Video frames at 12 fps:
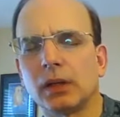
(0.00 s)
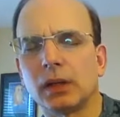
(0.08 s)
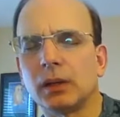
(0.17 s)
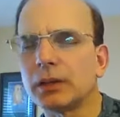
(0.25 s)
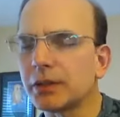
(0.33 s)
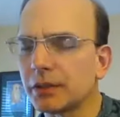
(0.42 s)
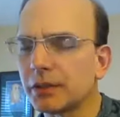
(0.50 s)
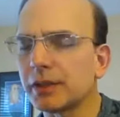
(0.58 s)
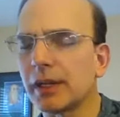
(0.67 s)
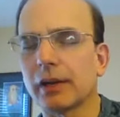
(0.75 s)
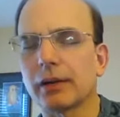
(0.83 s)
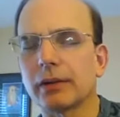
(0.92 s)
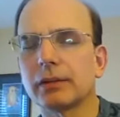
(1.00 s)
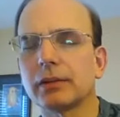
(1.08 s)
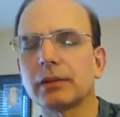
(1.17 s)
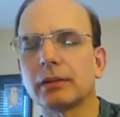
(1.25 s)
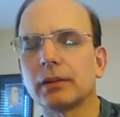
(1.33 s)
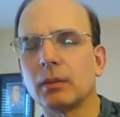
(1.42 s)
They're also scared.
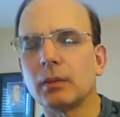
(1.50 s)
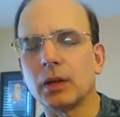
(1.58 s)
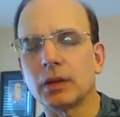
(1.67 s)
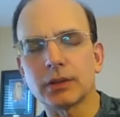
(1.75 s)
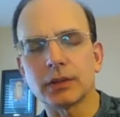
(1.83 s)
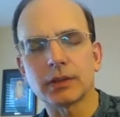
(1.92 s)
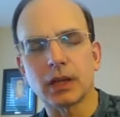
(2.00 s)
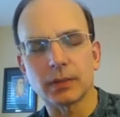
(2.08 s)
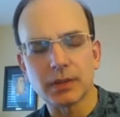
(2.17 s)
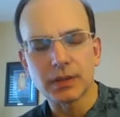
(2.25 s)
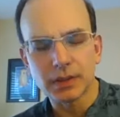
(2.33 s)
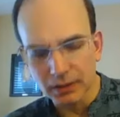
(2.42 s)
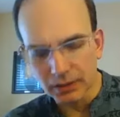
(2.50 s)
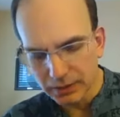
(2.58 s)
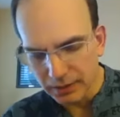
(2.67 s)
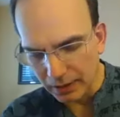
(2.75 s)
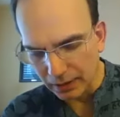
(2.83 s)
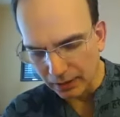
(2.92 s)
I'm also scared. I'm
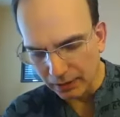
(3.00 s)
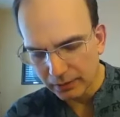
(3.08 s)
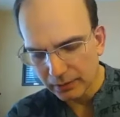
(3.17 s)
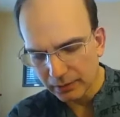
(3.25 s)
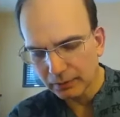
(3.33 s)
still scared.